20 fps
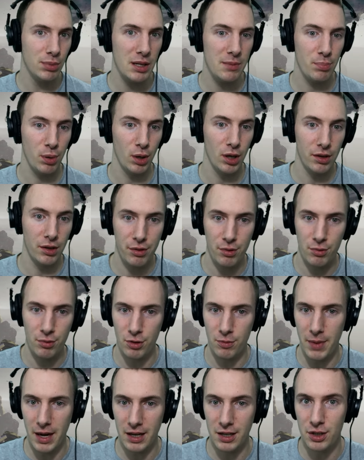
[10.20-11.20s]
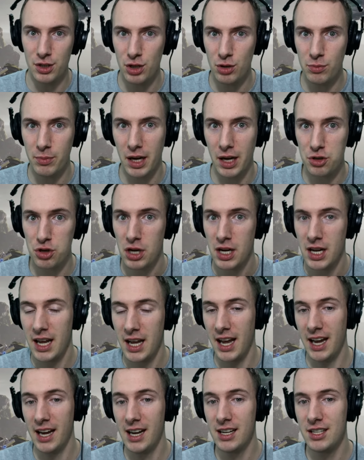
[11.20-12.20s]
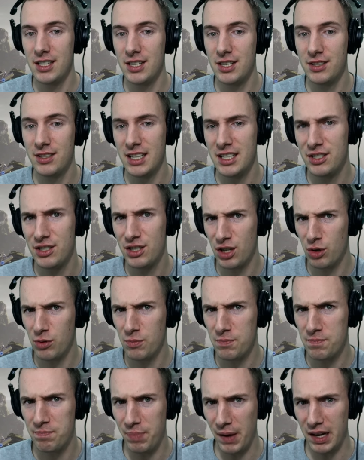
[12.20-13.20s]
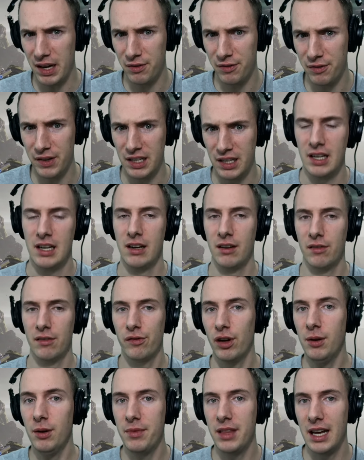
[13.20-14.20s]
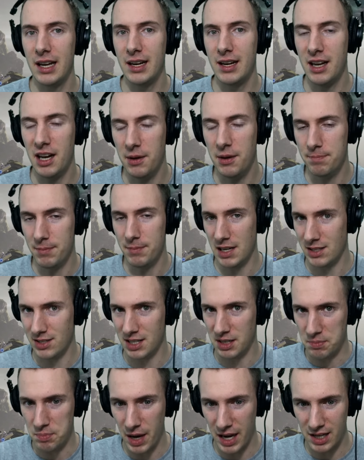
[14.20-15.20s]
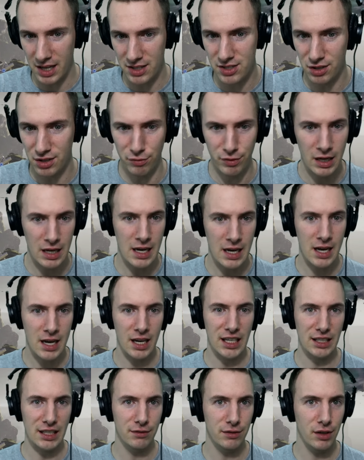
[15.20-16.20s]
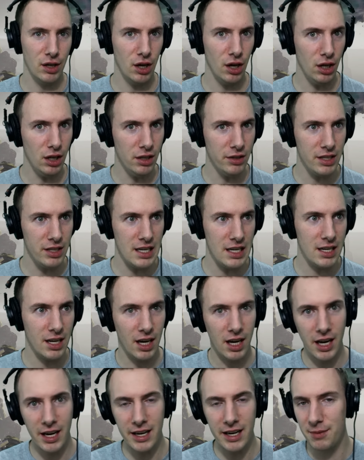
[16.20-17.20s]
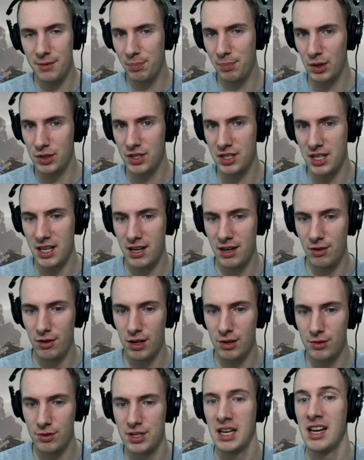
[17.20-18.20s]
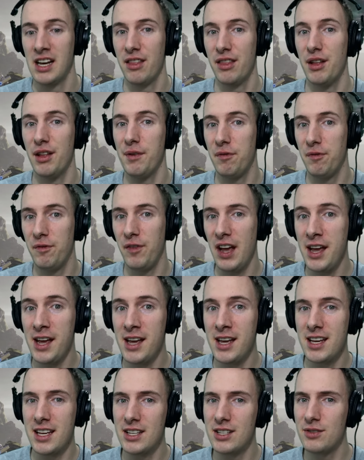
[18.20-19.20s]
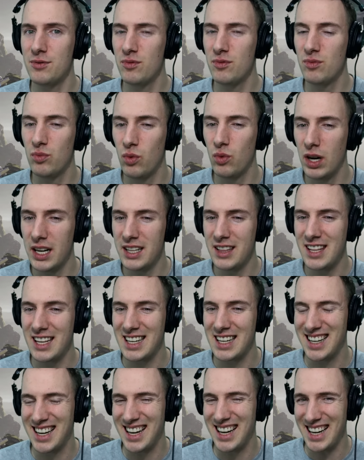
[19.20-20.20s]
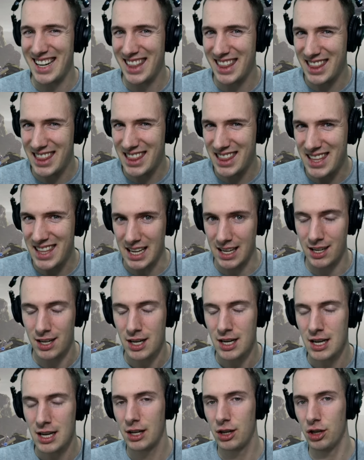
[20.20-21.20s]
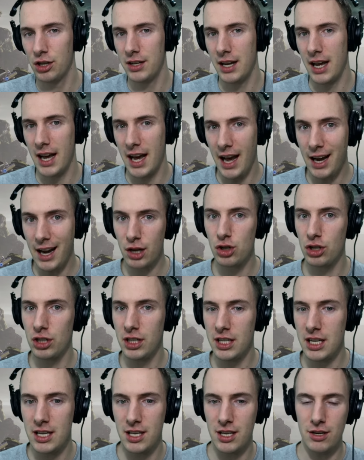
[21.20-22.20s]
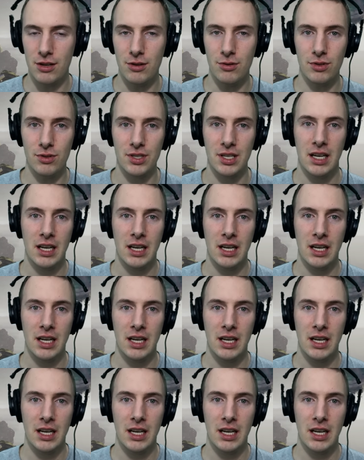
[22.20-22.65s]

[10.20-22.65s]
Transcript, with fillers: burn through their mana too much, and they don't benefit from that amazing passive. Of all the kind of bursty heroes, the Fey is one that I think could actually use